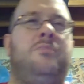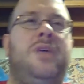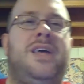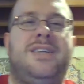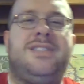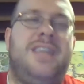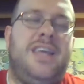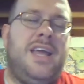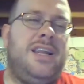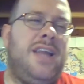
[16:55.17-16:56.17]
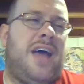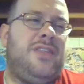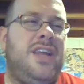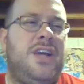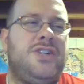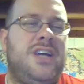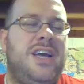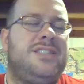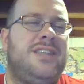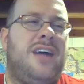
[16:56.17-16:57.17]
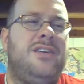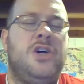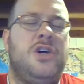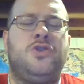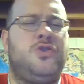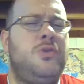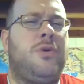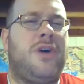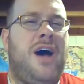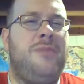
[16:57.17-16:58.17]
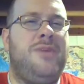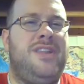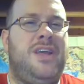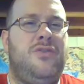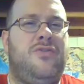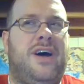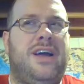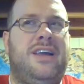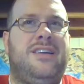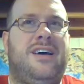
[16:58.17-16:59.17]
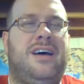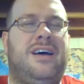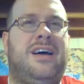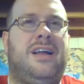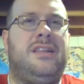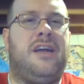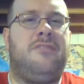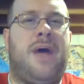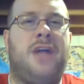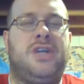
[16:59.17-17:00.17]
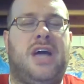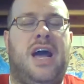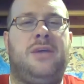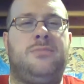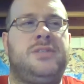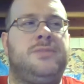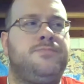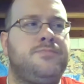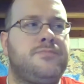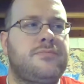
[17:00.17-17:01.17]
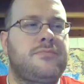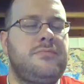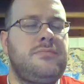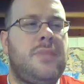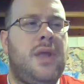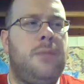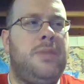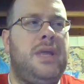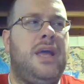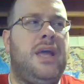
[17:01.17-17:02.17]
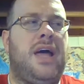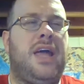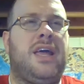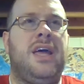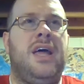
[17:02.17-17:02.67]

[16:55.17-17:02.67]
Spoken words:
Because in Athanasia, it's not super common that you find a lot of magic items being like,